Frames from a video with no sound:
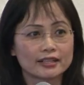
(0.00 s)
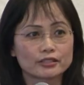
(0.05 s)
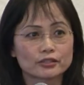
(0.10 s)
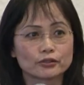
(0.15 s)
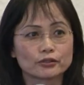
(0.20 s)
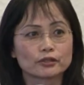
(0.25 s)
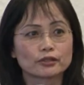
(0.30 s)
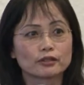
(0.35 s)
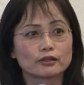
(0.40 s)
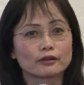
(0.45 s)

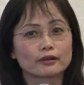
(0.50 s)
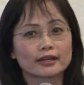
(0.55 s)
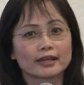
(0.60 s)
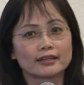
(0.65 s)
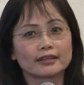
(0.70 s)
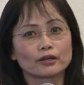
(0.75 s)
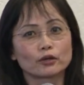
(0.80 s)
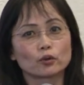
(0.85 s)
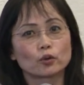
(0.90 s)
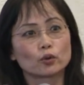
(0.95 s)
So you can look
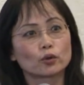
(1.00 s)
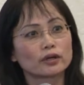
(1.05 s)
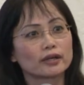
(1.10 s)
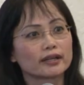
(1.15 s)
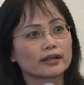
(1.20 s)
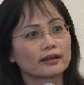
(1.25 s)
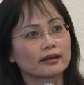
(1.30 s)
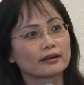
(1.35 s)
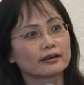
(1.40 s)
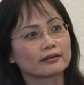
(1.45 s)
at the
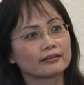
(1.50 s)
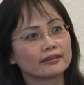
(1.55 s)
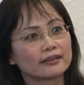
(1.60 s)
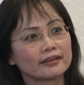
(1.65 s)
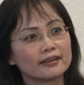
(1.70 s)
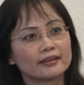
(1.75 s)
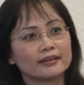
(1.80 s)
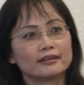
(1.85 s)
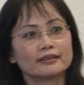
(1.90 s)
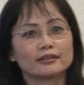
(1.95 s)
cornea,
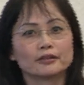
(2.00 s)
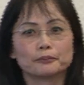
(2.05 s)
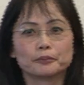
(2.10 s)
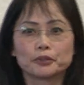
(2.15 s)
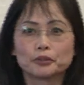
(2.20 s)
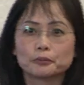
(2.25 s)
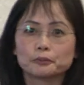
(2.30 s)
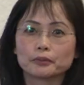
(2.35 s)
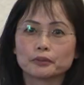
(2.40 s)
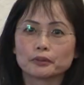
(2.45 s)
the
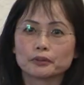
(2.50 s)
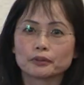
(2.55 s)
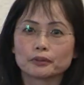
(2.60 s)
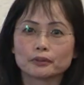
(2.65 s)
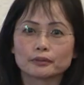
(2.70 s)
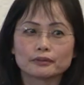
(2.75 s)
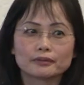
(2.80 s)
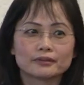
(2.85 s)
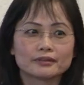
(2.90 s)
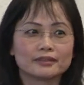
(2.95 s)

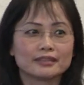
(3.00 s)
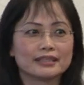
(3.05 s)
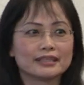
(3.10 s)
pupil,